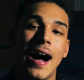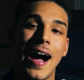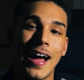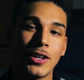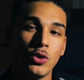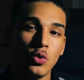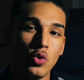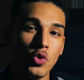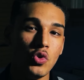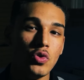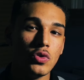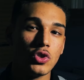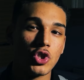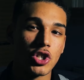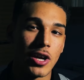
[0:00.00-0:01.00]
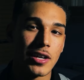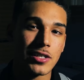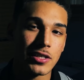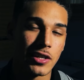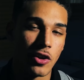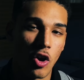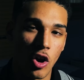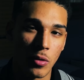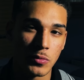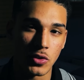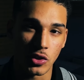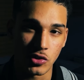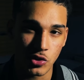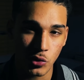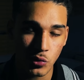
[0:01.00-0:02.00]
I do chest and arms
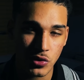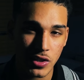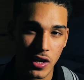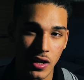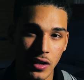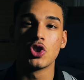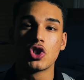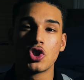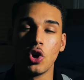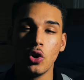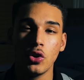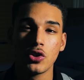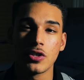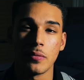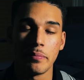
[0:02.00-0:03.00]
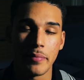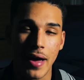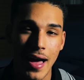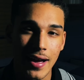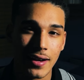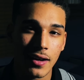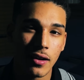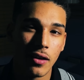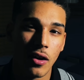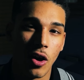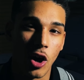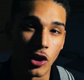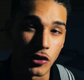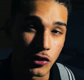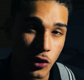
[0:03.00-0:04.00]
on Tuesday, shoulders and back
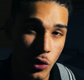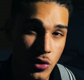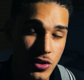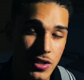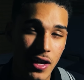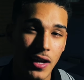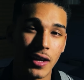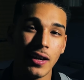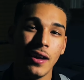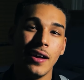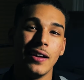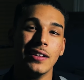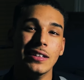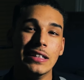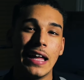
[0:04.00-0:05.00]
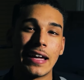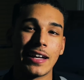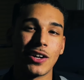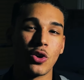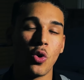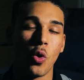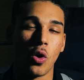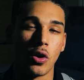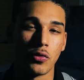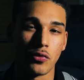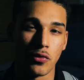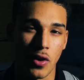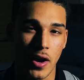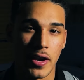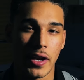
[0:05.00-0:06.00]
on Thursday, leg and core on
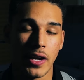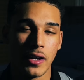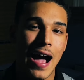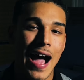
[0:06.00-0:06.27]
Friday.